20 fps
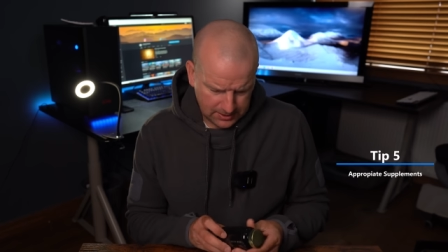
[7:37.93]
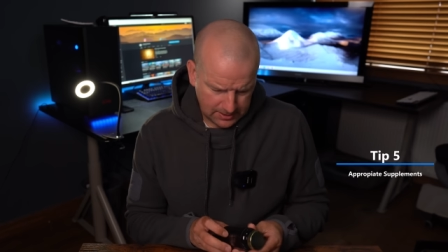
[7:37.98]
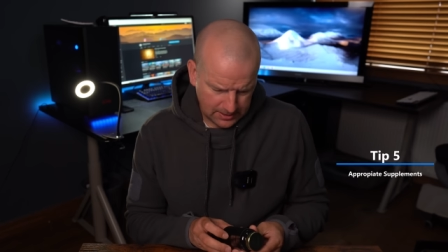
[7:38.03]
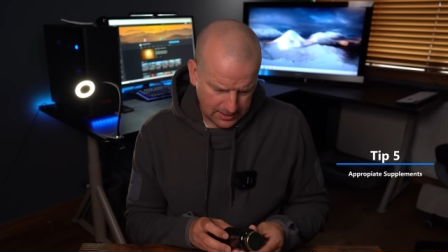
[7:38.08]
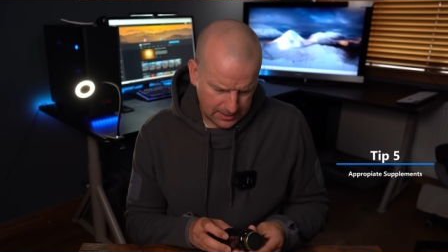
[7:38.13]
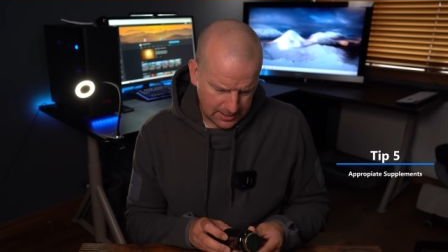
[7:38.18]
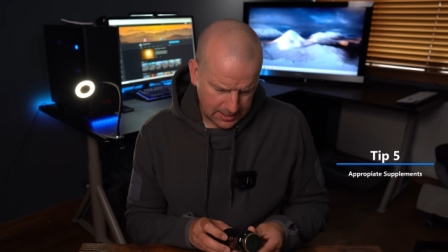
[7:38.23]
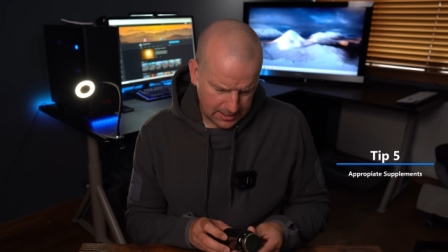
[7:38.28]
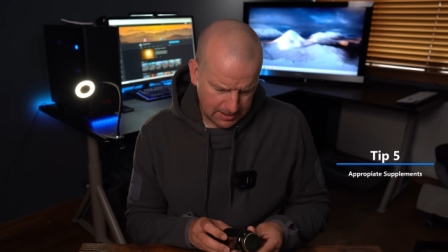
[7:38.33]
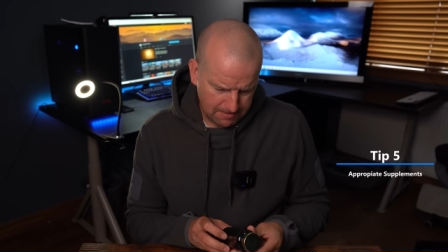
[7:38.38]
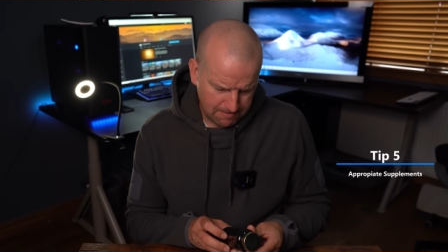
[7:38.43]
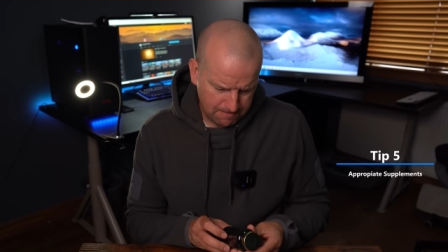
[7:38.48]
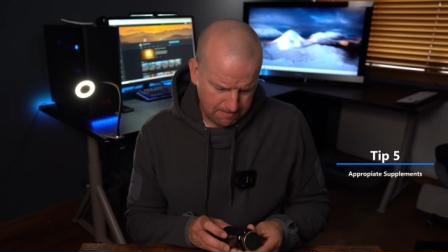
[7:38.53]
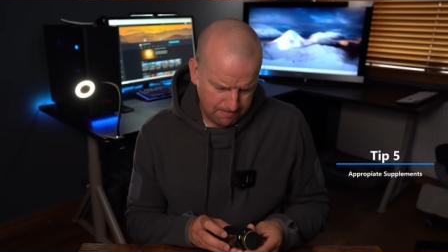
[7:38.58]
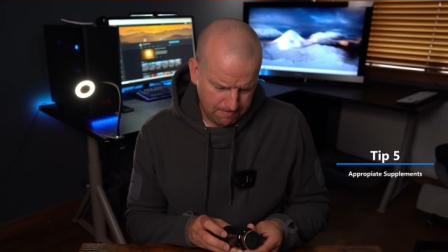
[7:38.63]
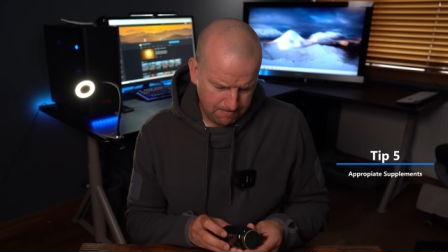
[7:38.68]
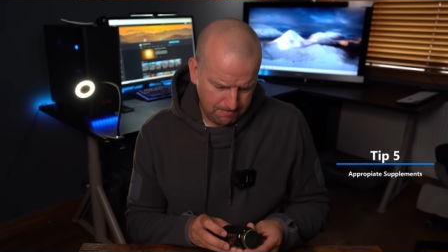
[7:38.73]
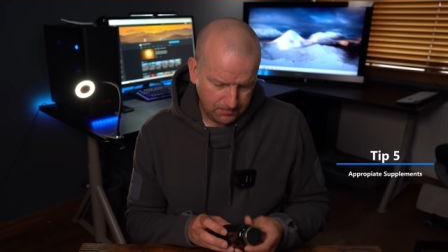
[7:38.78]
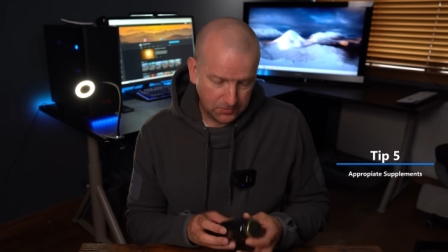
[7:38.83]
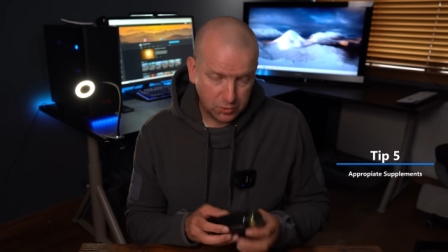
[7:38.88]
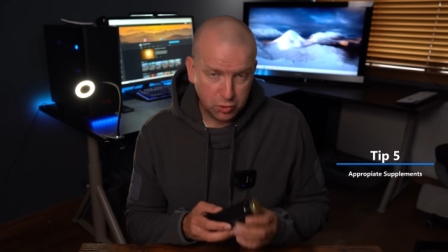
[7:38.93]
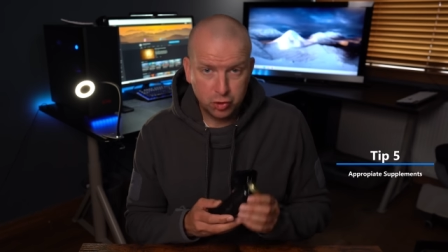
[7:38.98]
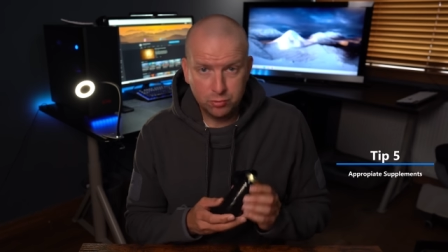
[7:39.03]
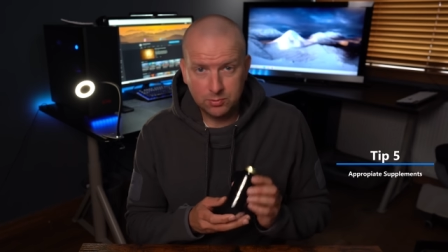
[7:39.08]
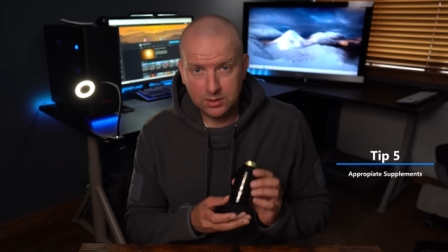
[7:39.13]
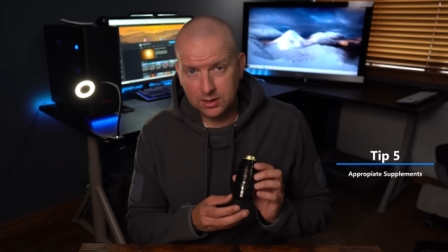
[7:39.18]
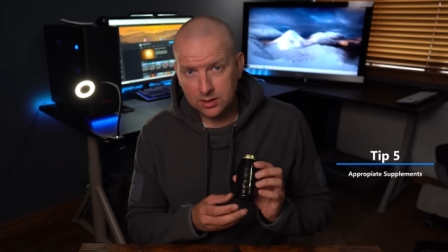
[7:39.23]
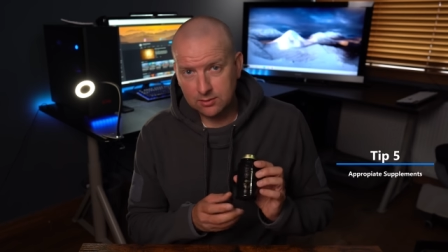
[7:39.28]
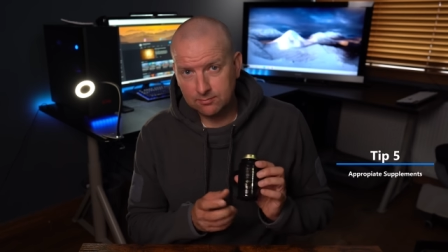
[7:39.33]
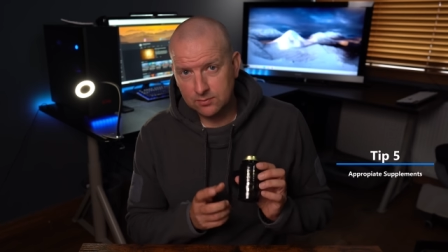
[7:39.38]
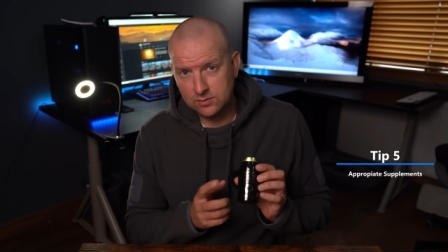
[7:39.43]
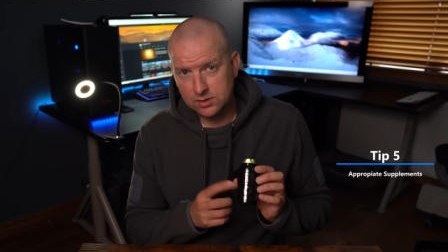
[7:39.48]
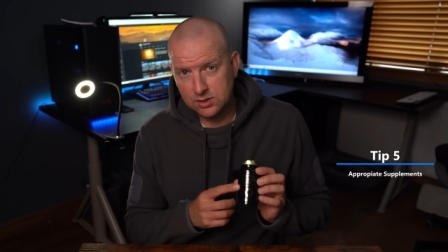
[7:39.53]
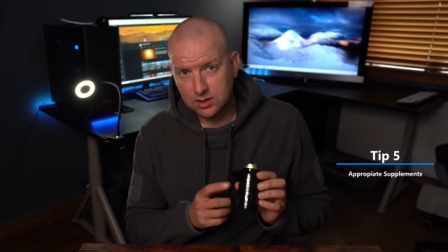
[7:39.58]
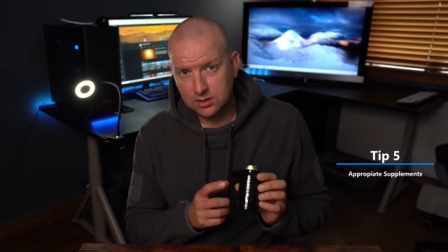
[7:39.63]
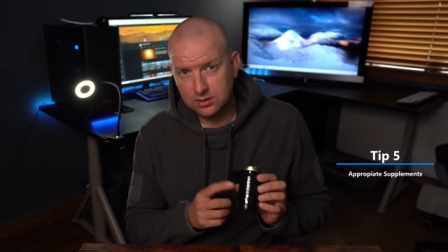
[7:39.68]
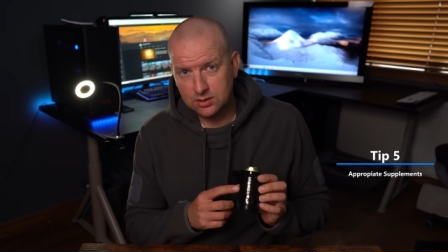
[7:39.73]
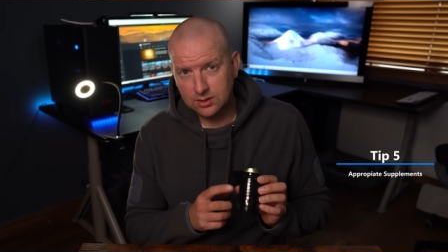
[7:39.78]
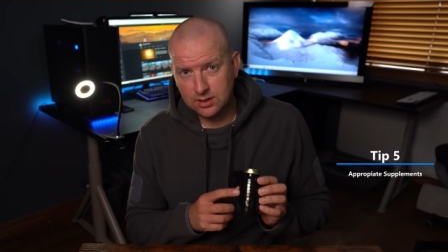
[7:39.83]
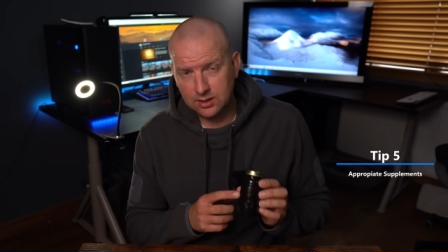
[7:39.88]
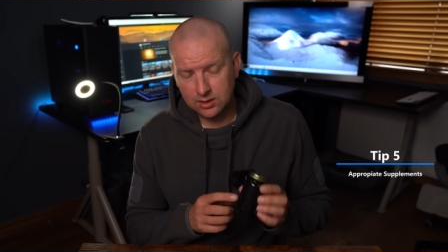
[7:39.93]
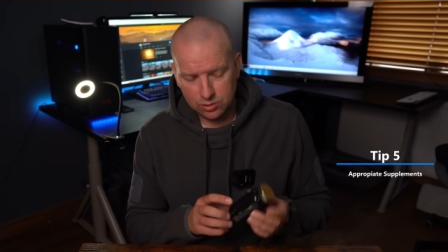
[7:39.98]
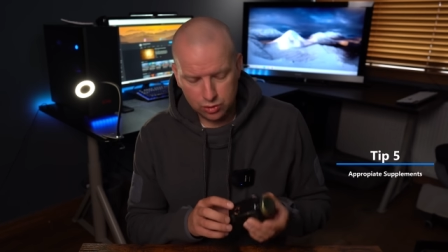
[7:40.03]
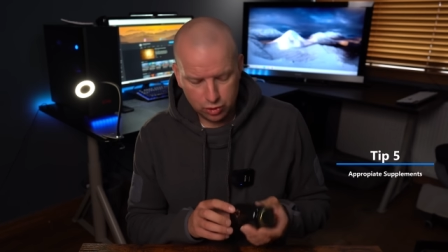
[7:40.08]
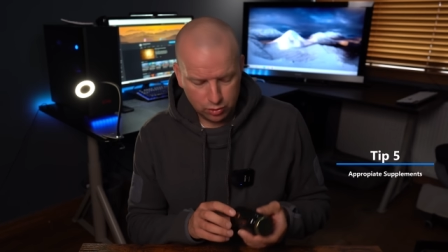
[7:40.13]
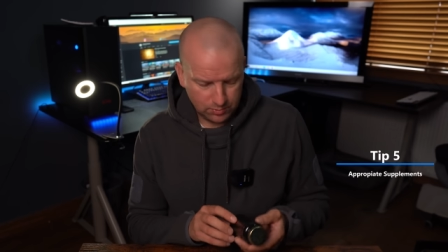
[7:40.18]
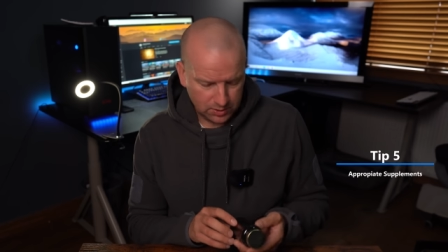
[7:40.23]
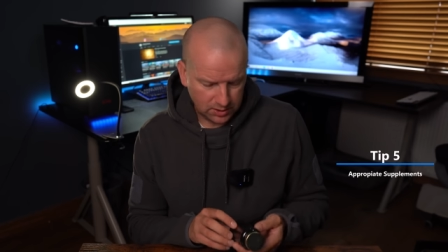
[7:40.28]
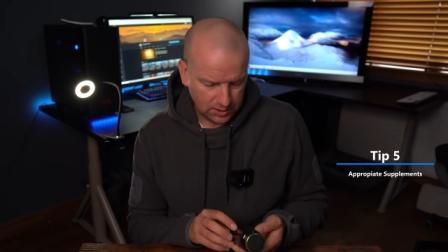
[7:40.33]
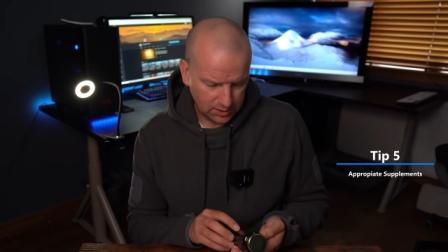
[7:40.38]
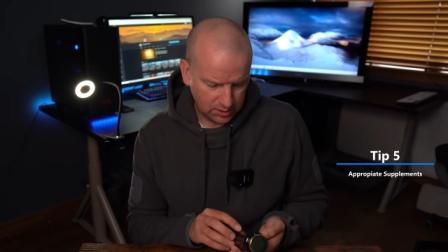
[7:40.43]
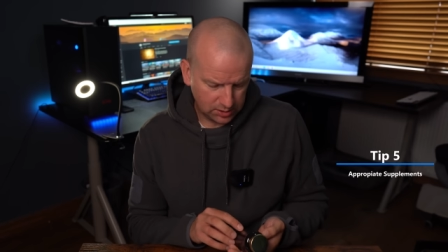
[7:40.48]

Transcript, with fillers: turmeric. I started to take turmeric.